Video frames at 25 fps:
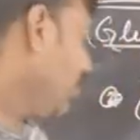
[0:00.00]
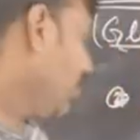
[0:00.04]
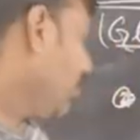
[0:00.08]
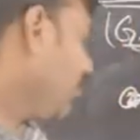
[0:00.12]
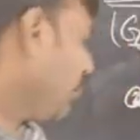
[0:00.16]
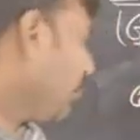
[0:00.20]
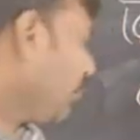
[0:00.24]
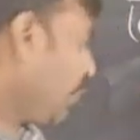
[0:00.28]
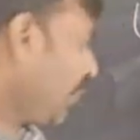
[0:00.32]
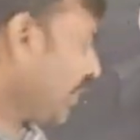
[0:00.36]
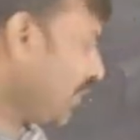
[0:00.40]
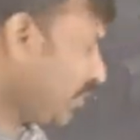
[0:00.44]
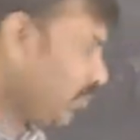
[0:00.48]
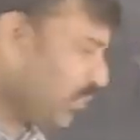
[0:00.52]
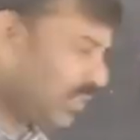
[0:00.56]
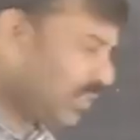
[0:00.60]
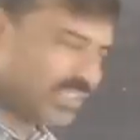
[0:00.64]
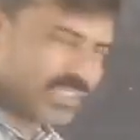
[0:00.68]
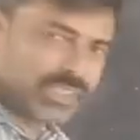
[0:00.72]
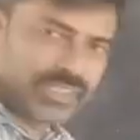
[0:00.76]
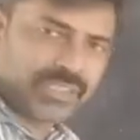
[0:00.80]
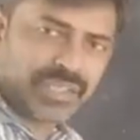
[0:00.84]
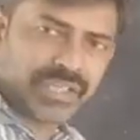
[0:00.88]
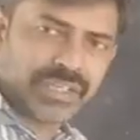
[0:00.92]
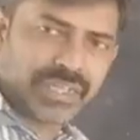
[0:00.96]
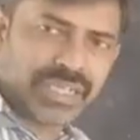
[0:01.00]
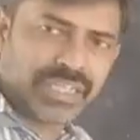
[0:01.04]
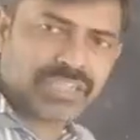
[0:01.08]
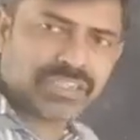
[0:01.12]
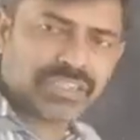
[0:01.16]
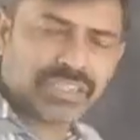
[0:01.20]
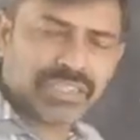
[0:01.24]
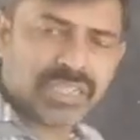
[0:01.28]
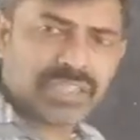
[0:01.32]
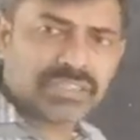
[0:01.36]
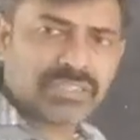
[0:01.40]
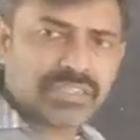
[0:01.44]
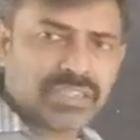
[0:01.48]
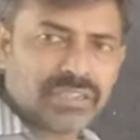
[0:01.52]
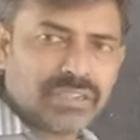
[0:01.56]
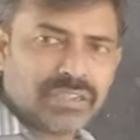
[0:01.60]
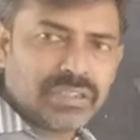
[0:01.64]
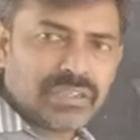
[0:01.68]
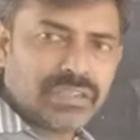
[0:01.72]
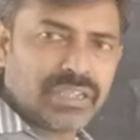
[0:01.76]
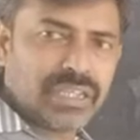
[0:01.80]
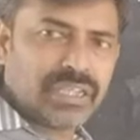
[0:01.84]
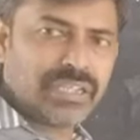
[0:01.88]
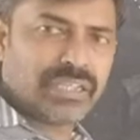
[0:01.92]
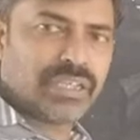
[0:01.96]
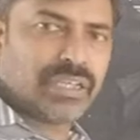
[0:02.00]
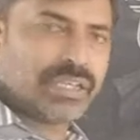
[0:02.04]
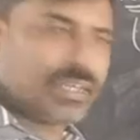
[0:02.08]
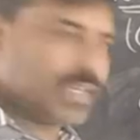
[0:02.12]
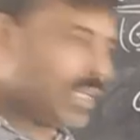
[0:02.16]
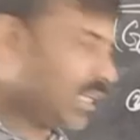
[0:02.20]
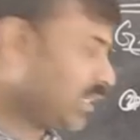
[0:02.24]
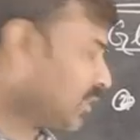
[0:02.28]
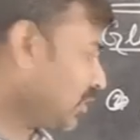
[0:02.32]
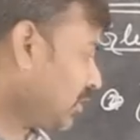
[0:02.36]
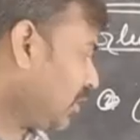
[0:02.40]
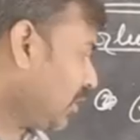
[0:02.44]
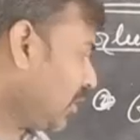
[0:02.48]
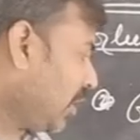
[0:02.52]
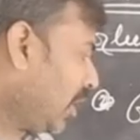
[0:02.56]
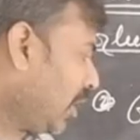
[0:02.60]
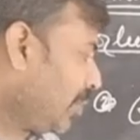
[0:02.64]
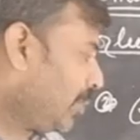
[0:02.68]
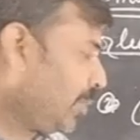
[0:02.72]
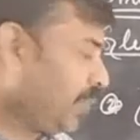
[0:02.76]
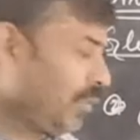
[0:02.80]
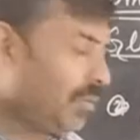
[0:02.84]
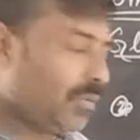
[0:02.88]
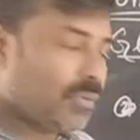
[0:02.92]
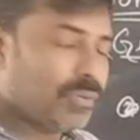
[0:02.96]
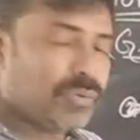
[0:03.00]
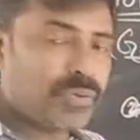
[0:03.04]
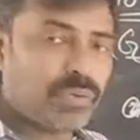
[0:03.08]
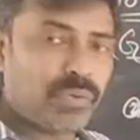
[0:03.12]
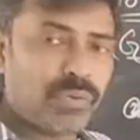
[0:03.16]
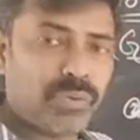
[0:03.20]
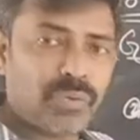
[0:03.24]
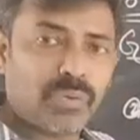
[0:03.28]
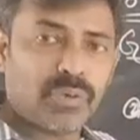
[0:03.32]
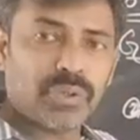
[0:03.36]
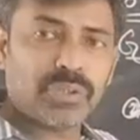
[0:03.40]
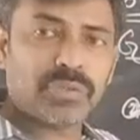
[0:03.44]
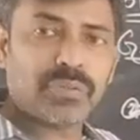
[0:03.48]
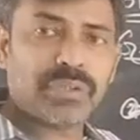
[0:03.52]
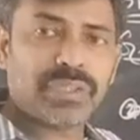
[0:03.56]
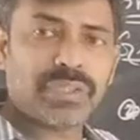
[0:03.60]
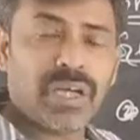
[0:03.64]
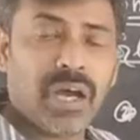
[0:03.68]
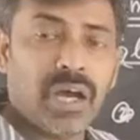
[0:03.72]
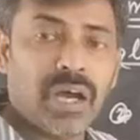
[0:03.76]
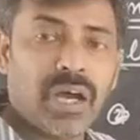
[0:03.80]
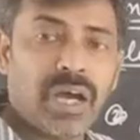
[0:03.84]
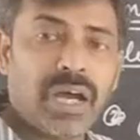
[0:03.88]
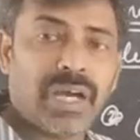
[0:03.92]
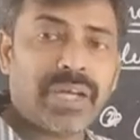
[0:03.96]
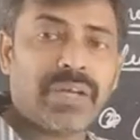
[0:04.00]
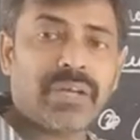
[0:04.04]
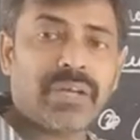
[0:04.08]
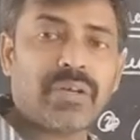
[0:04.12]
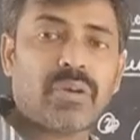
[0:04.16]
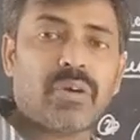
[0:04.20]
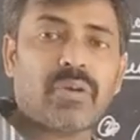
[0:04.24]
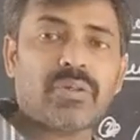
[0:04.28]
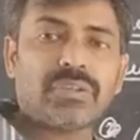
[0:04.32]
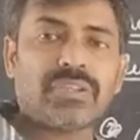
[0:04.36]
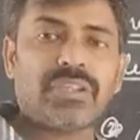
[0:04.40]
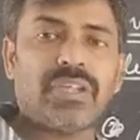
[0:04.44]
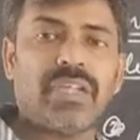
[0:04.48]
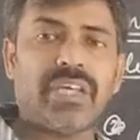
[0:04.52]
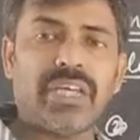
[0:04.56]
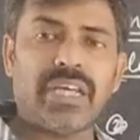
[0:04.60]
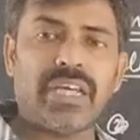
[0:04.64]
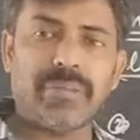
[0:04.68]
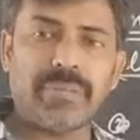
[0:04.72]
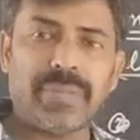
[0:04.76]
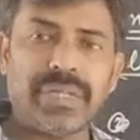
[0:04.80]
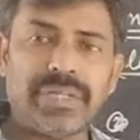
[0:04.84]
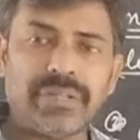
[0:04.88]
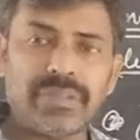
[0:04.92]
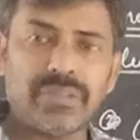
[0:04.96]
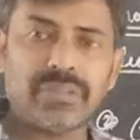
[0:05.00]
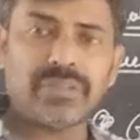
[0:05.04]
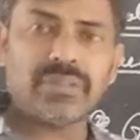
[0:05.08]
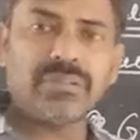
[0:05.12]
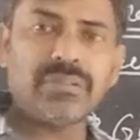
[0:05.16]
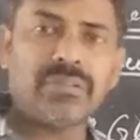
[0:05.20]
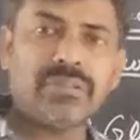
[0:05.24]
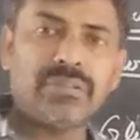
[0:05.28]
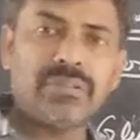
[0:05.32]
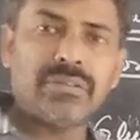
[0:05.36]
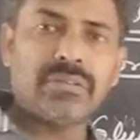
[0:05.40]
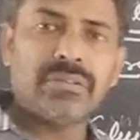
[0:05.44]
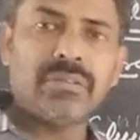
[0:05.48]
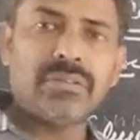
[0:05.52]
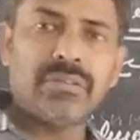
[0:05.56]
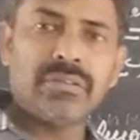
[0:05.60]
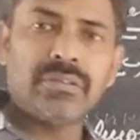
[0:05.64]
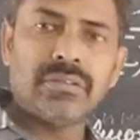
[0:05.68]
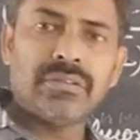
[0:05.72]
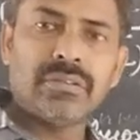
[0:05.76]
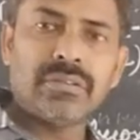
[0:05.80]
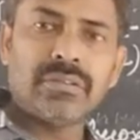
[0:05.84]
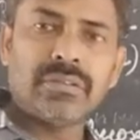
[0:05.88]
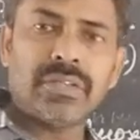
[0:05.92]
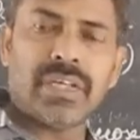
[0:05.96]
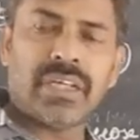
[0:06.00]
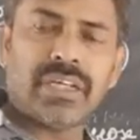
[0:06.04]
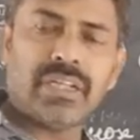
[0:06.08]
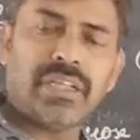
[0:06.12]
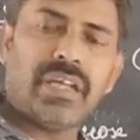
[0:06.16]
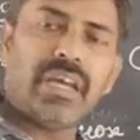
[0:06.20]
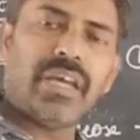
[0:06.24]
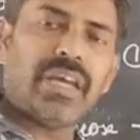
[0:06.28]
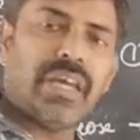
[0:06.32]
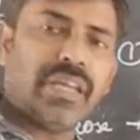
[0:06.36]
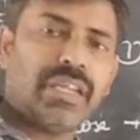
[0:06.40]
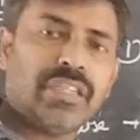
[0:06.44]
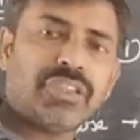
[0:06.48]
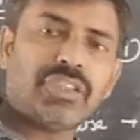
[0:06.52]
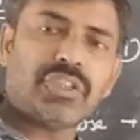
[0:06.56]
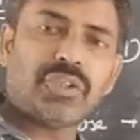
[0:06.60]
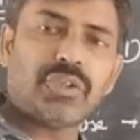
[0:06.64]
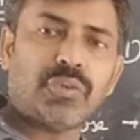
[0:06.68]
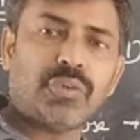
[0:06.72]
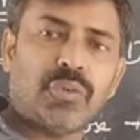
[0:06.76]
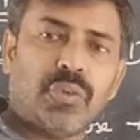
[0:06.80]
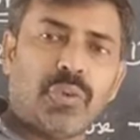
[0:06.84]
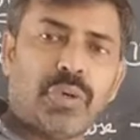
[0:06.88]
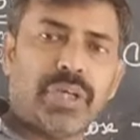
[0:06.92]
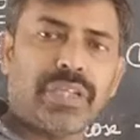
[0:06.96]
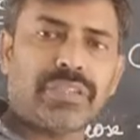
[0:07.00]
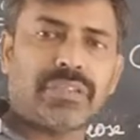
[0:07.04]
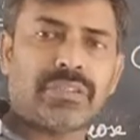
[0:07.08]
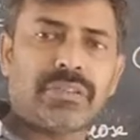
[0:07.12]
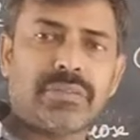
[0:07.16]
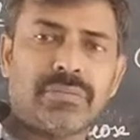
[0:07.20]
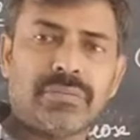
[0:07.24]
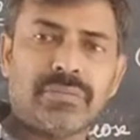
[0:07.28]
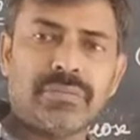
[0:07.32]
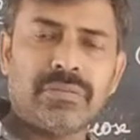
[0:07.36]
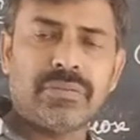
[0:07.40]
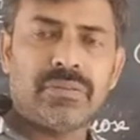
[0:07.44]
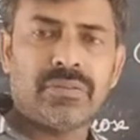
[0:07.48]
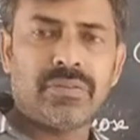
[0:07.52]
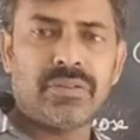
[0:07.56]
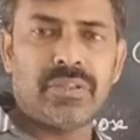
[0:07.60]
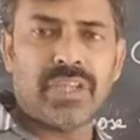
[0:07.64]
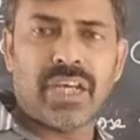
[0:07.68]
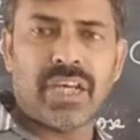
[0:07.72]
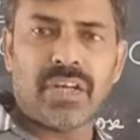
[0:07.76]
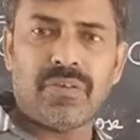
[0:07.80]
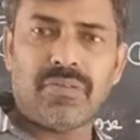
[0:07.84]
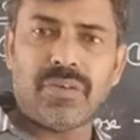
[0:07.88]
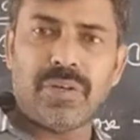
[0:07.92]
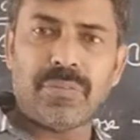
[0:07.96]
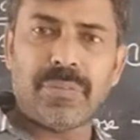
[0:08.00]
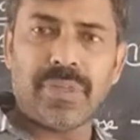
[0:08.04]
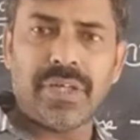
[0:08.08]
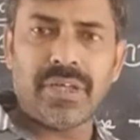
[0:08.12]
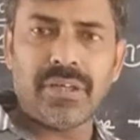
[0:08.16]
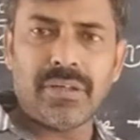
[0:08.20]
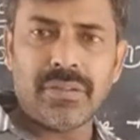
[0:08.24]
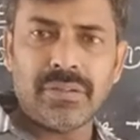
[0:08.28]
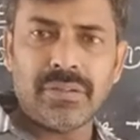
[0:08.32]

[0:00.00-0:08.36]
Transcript: When you will see the next reaction, that the reaction of glucose with the hydroxyl amine, that is the NH2OH, there will be a